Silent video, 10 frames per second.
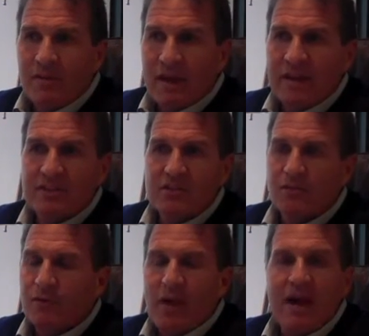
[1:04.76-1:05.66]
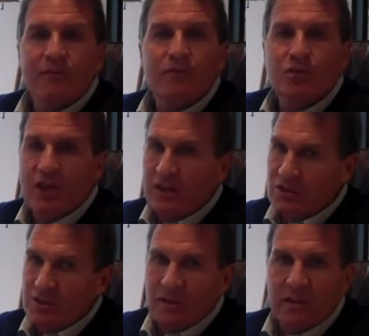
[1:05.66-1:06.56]
that it's forever
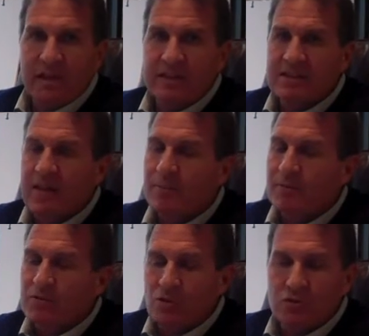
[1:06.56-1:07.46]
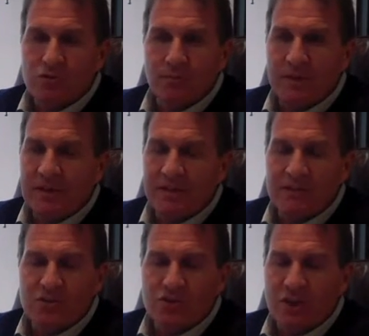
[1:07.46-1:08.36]
changing. The landscape of social media
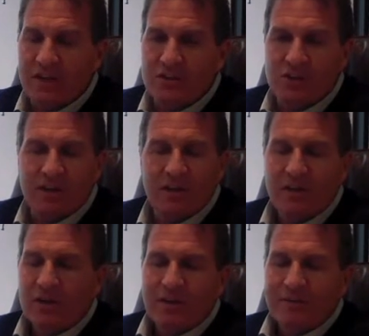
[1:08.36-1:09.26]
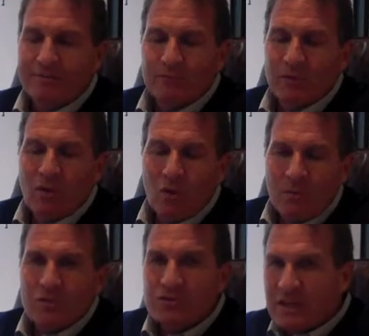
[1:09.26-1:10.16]
is changing
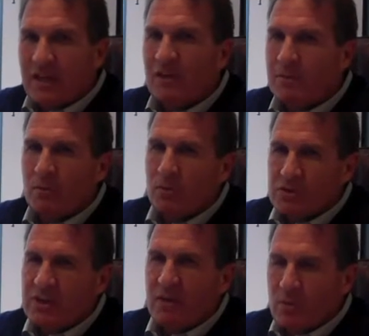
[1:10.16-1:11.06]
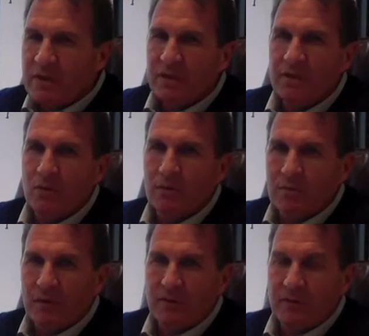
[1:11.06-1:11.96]
almost daily, but we'll say weekly or
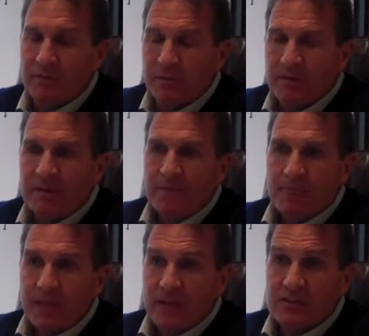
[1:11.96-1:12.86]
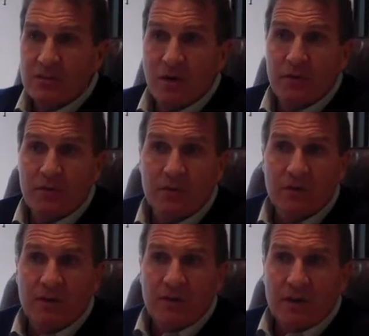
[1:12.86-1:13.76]
monthly. But that is another
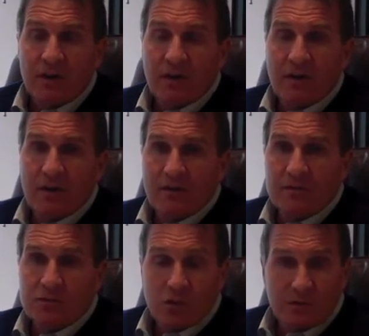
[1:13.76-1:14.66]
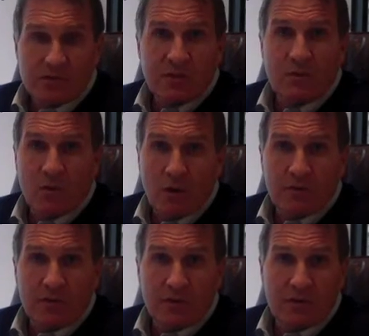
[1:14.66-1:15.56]
uh, service that we
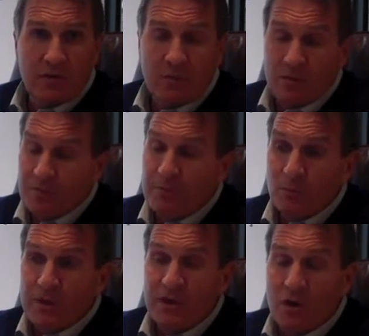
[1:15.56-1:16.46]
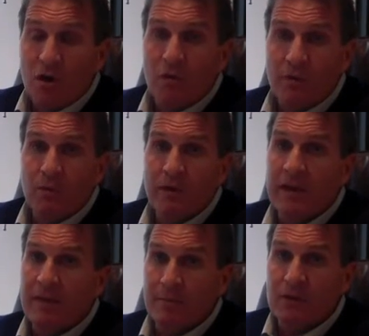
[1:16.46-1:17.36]
offer here that we, we know that we're
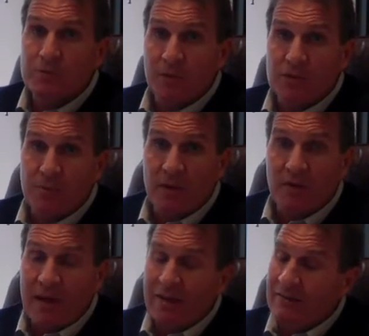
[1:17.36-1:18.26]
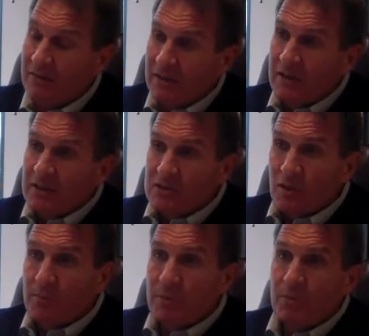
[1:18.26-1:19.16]
getting much, much better at. And
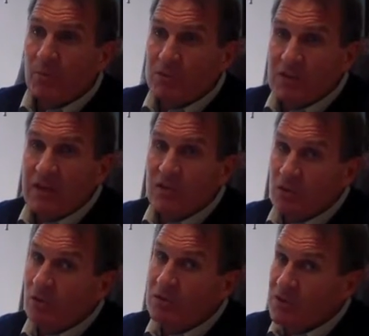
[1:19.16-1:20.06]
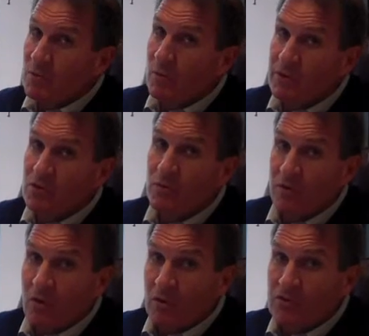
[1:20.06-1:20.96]
some people will say you can go see what we do
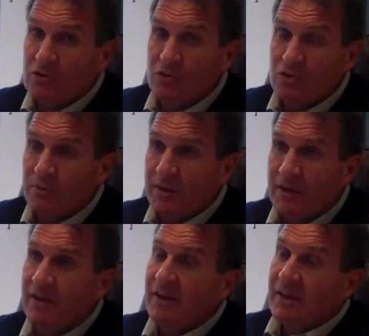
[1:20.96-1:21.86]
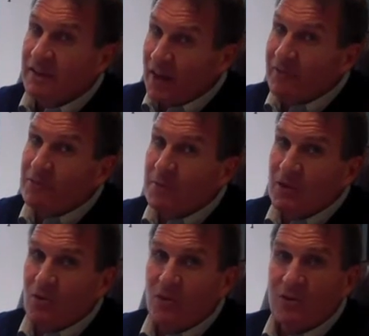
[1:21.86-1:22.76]
with our own social media. You have to be
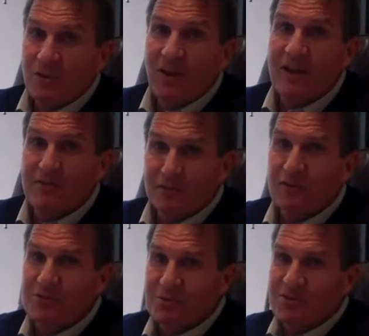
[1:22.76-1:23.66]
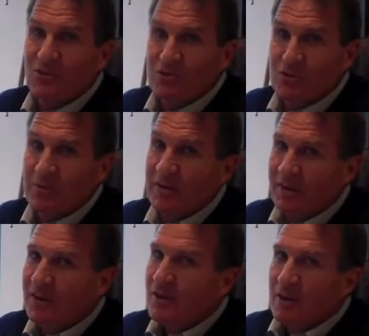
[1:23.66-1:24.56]
your own client first with social
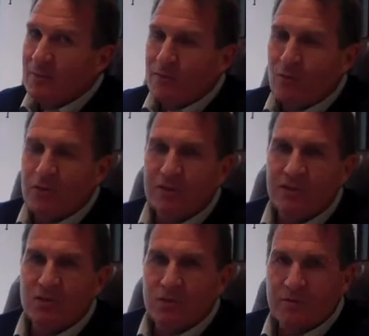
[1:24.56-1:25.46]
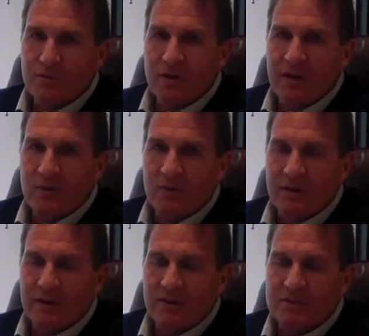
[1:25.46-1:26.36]
media before you can do it for anyone
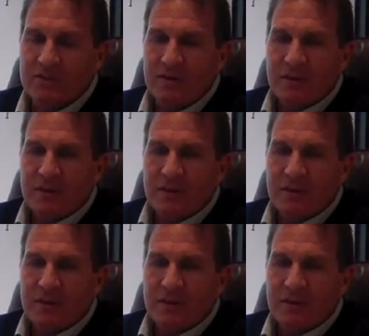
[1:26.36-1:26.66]
else.